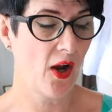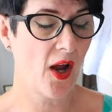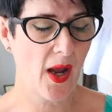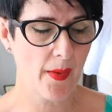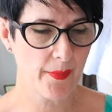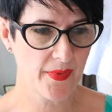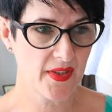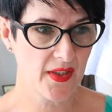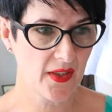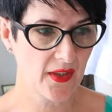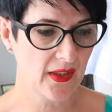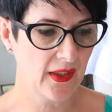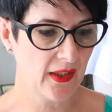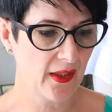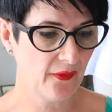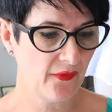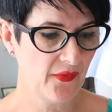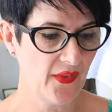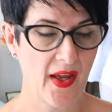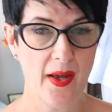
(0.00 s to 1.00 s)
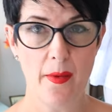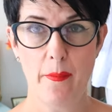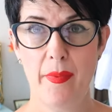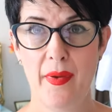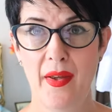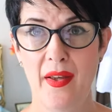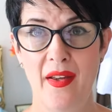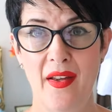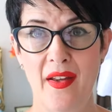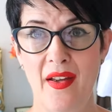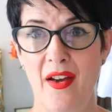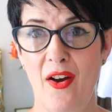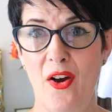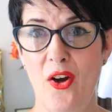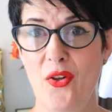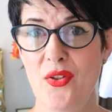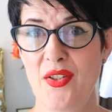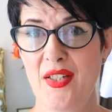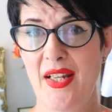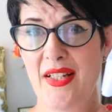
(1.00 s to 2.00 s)
I absolutely love that, but
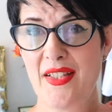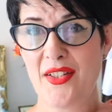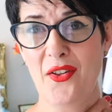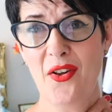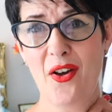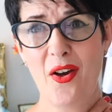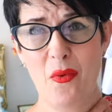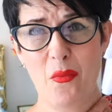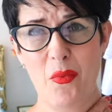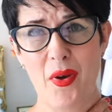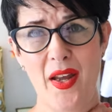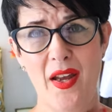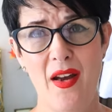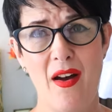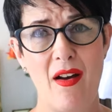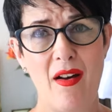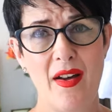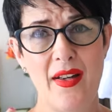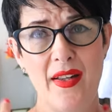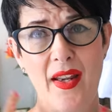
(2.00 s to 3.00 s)
hot days you can't wear high